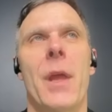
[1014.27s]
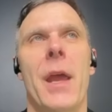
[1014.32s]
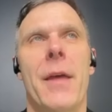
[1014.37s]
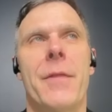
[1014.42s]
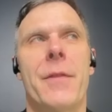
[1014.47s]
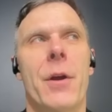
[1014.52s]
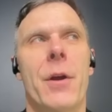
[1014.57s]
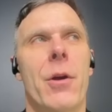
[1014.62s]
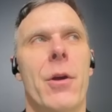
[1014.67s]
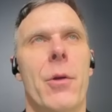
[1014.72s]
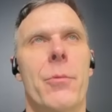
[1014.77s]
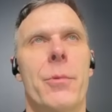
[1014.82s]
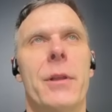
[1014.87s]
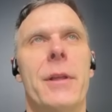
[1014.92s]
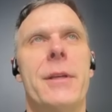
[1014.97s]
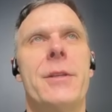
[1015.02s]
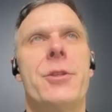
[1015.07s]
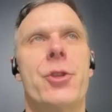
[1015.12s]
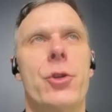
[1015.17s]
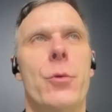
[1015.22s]
And there are
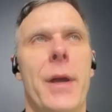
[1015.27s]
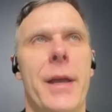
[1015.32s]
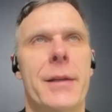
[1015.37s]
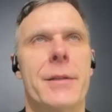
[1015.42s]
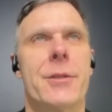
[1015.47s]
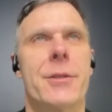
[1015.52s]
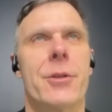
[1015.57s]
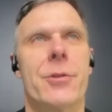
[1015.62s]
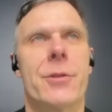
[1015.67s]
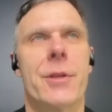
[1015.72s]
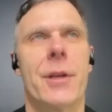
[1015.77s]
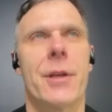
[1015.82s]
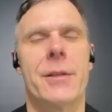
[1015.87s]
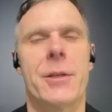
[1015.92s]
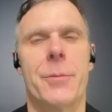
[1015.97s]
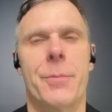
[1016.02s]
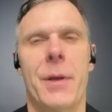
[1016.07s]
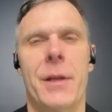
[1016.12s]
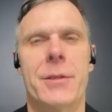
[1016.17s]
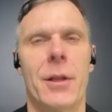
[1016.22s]
really two answers, and it
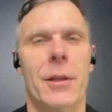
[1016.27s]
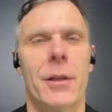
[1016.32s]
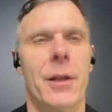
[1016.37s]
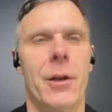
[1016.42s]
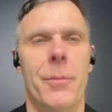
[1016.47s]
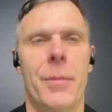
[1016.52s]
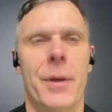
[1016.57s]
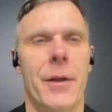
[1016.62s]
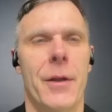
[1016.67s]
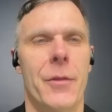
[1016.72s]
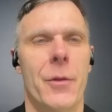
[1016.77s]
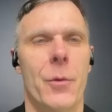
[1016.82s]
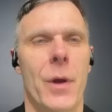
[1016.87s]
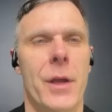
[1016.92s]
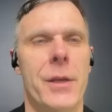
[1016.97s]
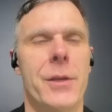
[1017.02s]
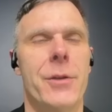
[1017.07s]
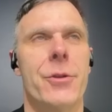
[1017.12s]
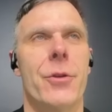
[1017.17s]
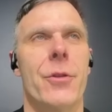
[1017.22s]
depends a little bit on the way
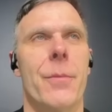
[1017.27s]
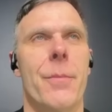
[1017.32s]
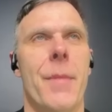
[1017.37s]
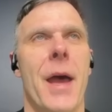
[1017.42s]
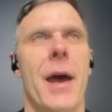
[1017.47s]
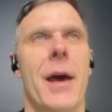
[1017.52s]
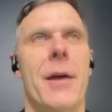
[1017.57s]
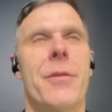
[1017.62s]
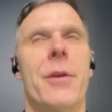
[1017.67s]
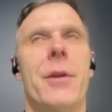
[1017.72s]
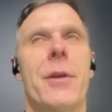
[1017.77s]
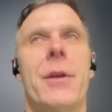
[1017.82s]
you do the math.